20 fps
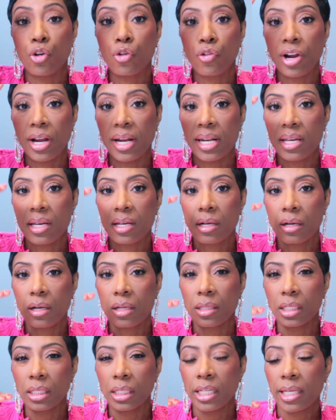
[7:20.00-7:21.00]
gradient
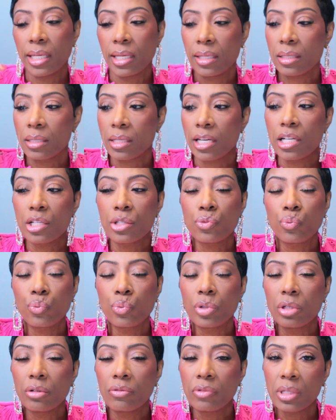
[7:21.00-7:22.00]
on the lens. It's
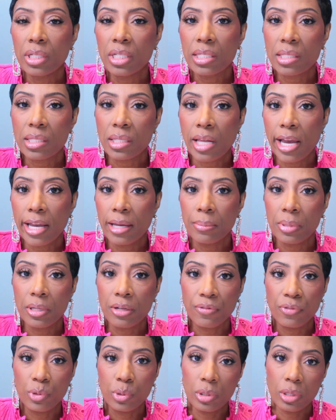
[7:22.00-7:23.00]
really, really slight, but
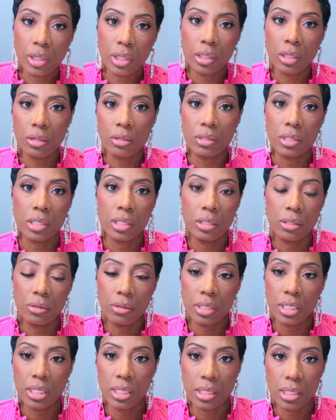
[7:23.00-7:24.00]
if you look closely, you
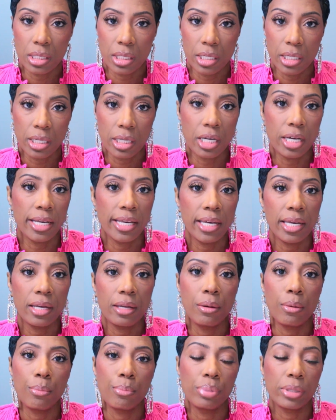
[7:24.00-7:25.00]
can see it.
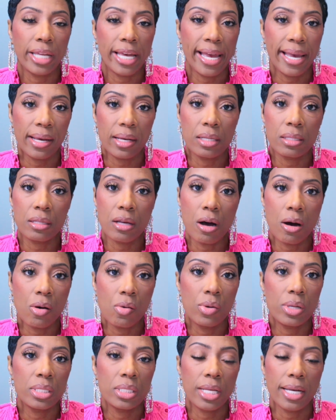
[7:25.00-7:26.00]
Again, black is
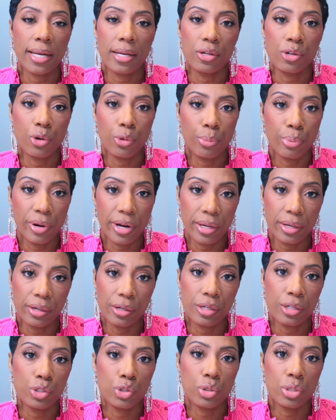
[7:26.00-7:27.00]
always like a no-brainer
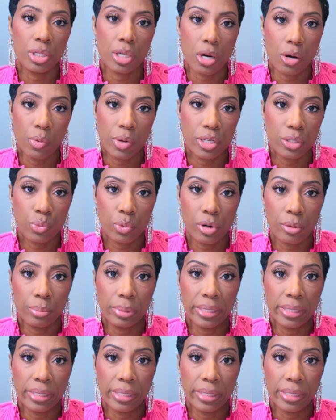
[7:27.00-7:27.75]
because you can always wear